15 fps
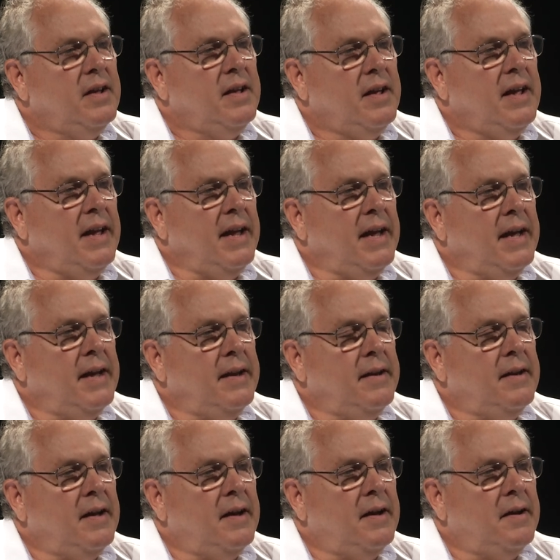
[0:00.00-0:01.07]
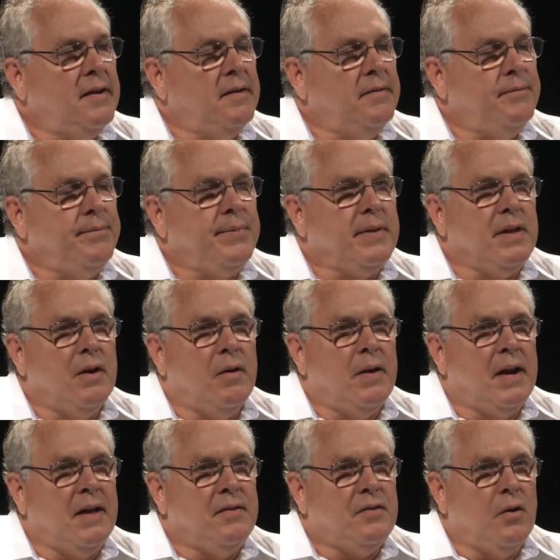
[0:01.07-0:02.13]
And,
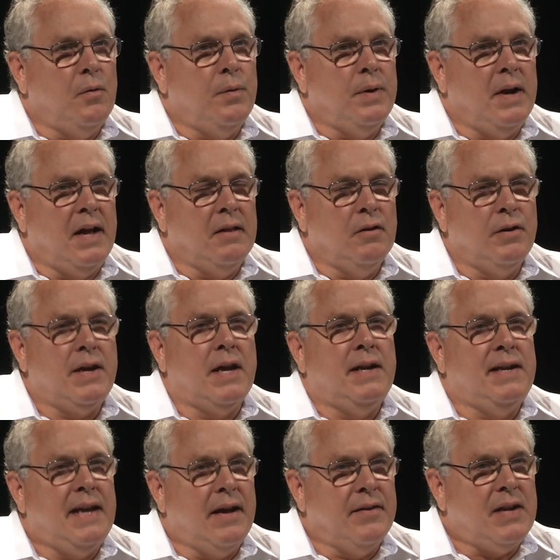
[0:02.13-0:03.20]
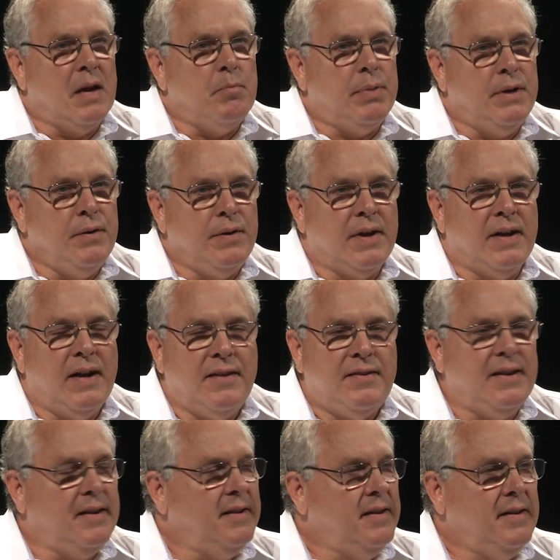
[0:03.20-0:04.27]
so when I look at downtown Paducah, I
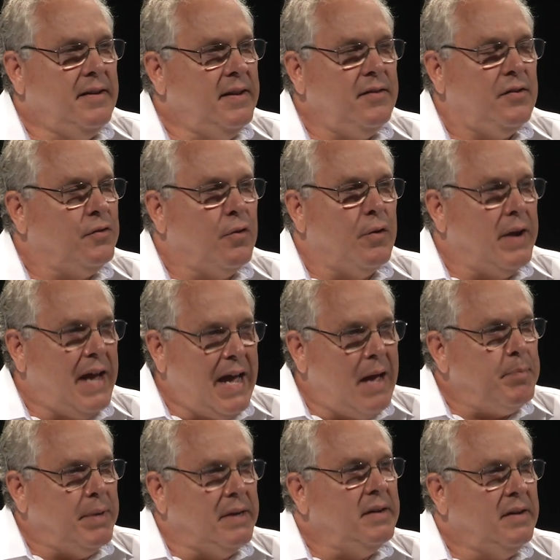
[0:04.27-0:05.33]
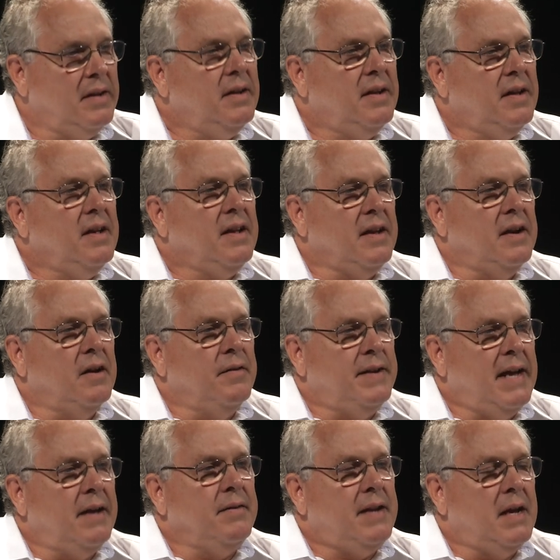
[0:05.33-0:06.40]
said, this is going to happen.
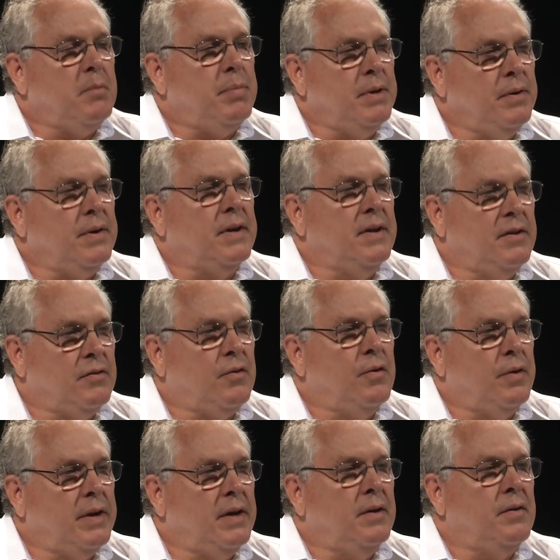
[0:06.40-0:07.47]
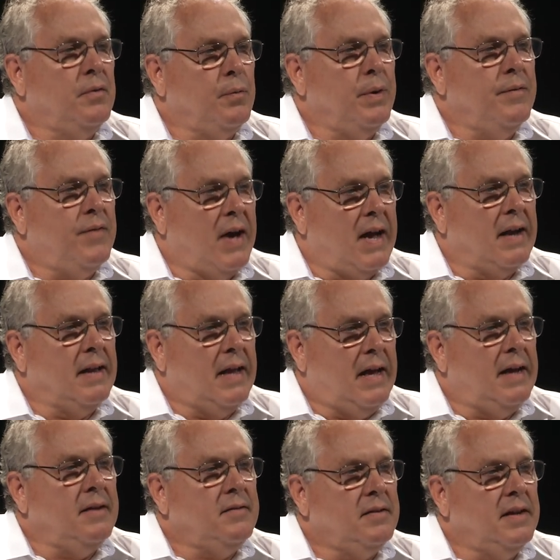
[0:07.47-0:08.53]
Downtown Paducah is going to
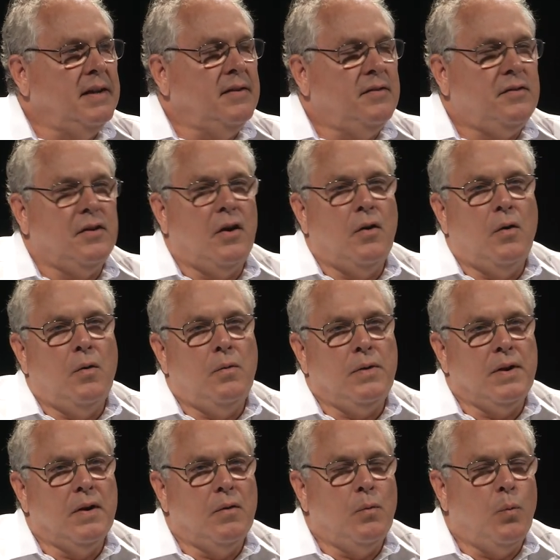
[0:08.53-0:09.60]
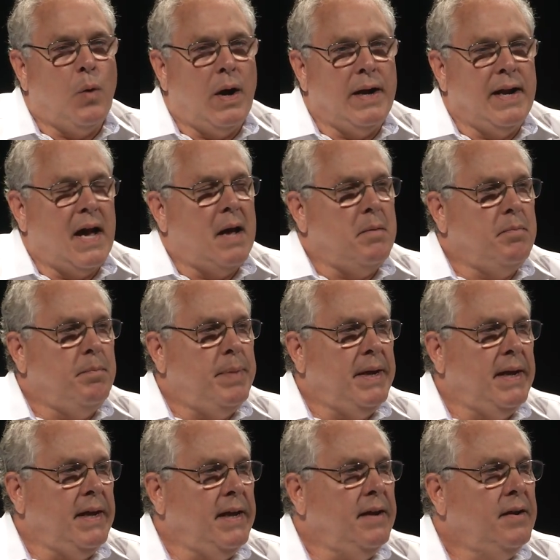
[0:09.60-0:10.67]
revitalize. And so, why not
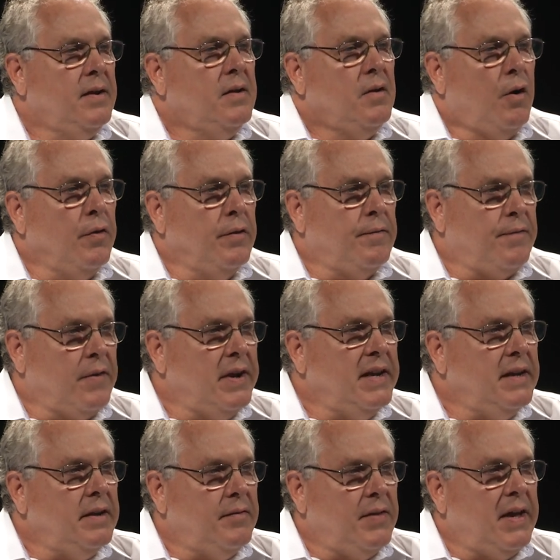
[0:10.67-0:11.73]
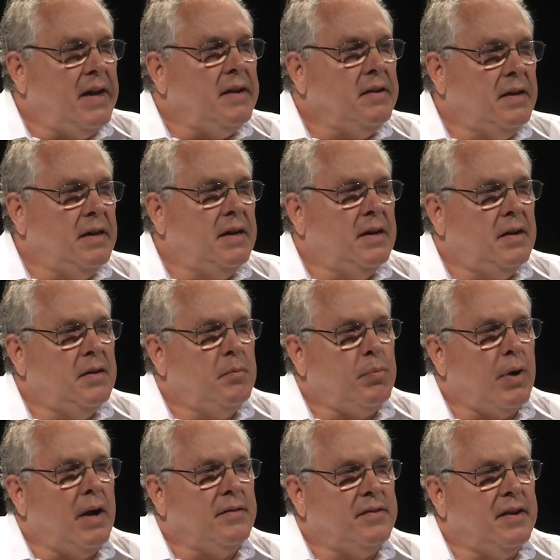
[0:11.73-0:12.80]
be on the front end of that
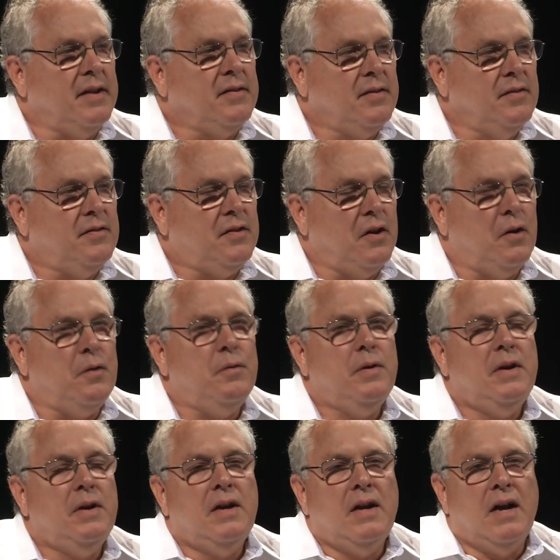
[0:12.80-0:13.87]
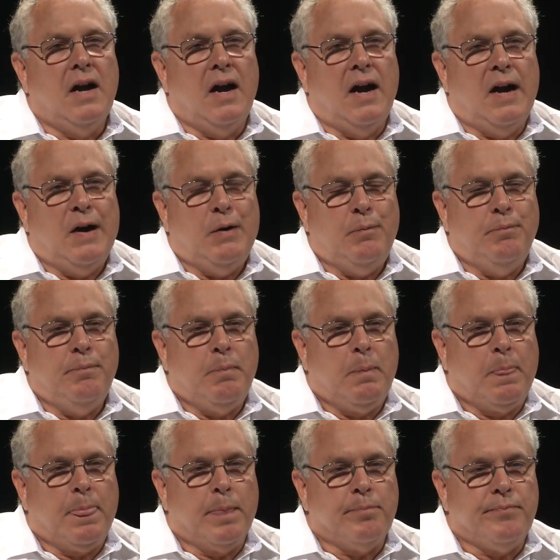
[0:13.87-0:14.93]
process? And so,
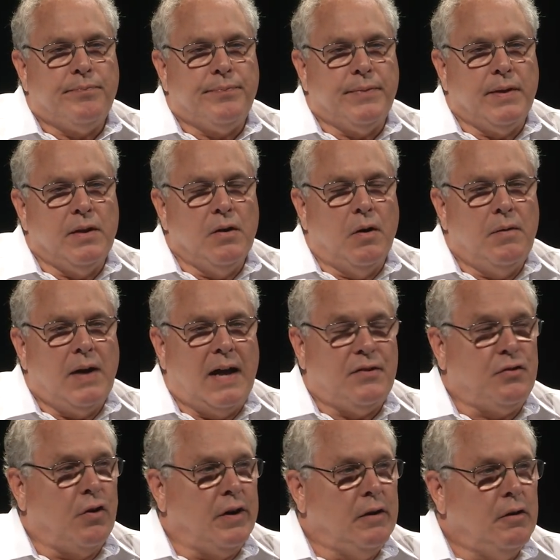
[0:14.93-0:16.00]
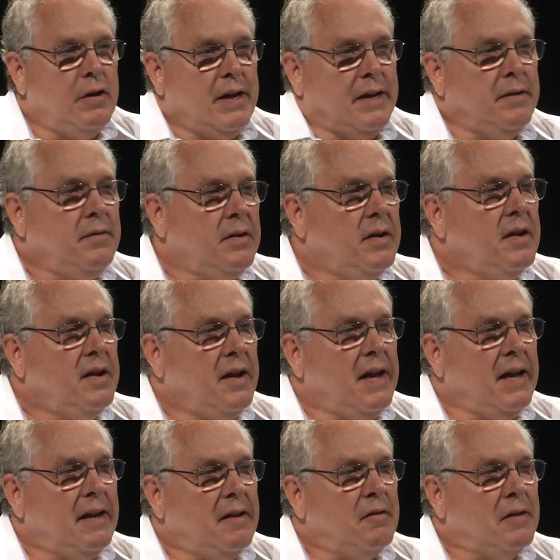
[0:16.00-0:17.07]
I started looking
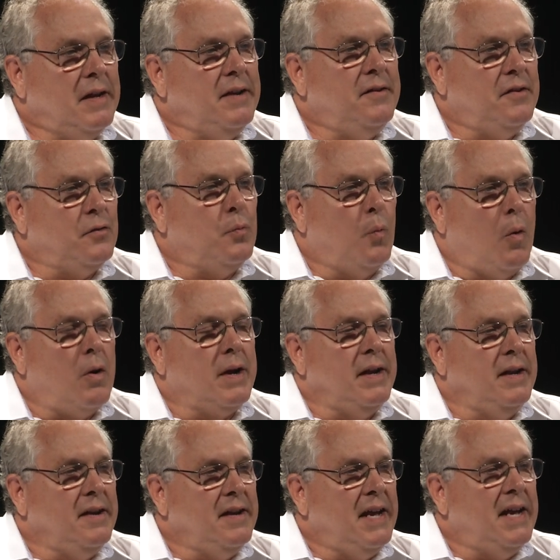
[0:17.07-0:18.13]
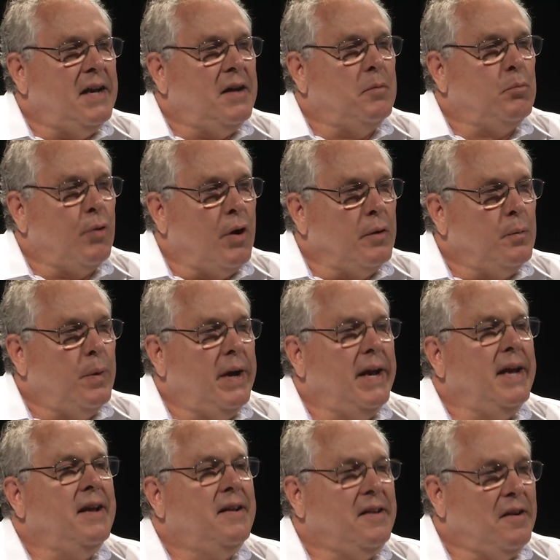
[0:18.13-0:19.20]
and literally just walking down
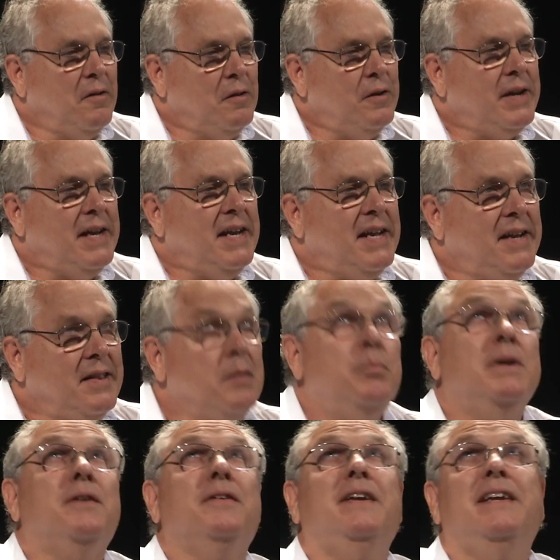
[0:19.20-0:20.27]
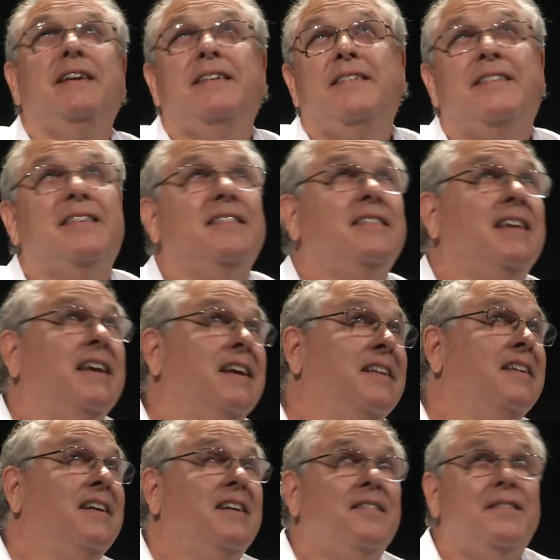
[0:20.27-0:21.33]
Broadway, looking at the buildings and
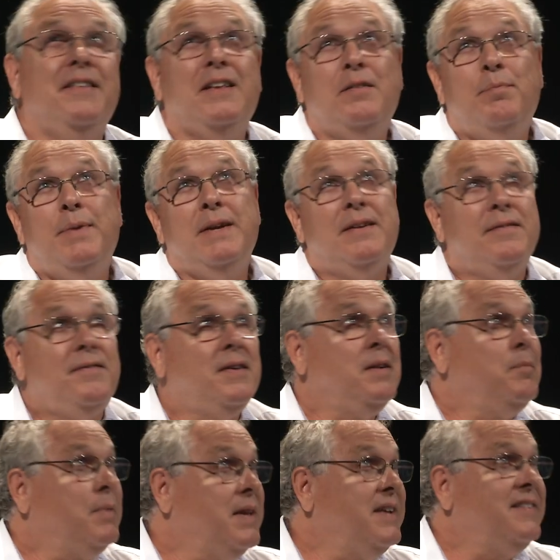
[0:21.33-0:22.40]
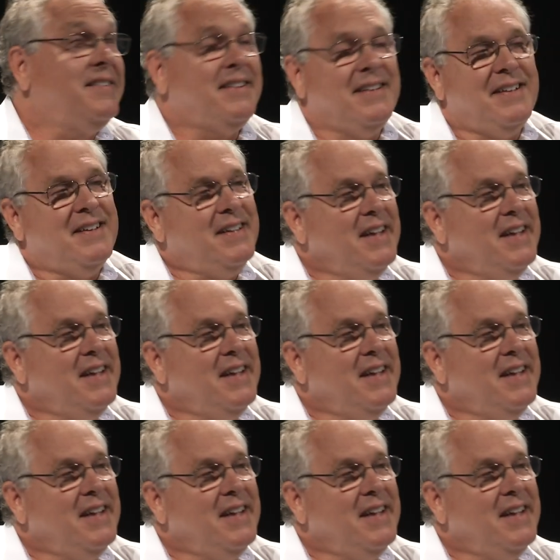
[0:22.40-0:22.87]
saying, would this be a fun place to,